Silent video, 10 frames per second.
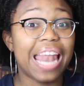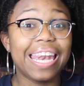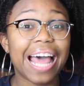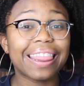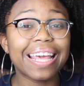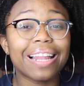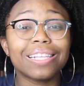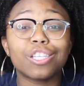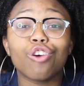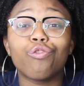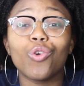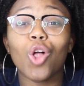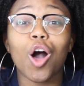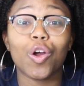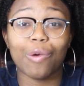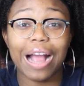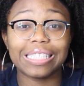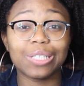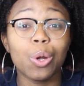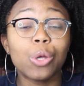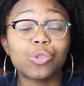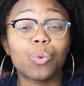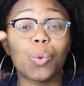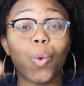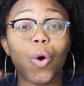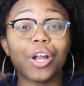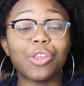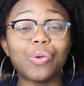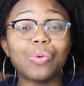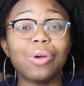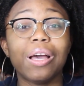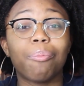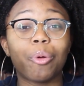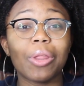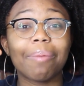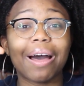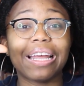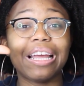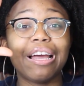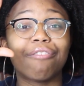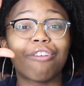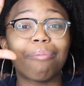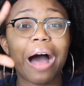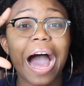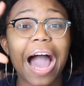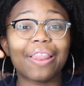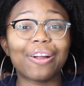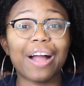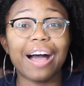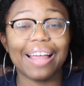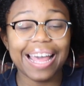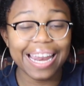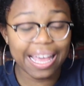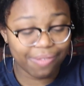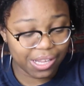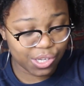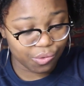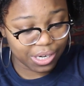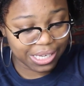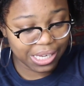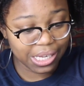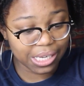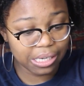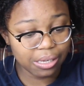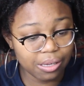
Nothing less than a full-on crisis would warrant you pulling money from either any of these sources.